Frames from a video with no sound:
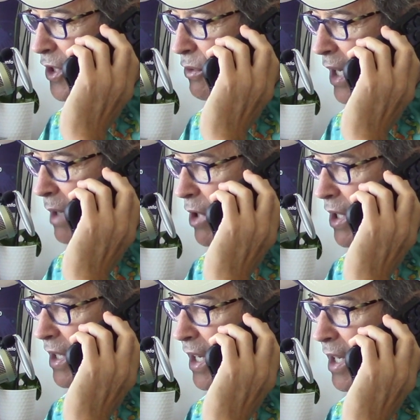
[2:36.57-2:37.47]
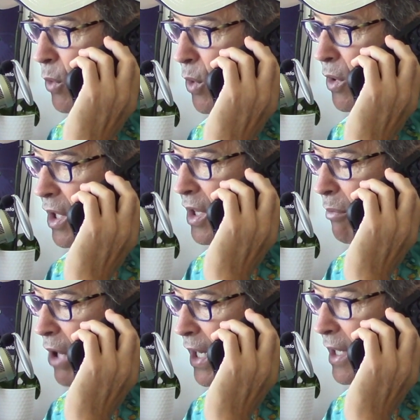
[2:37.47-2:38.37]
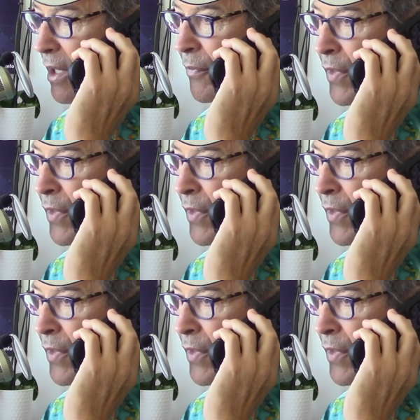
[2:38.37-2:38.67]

you name it, anywhere in the body.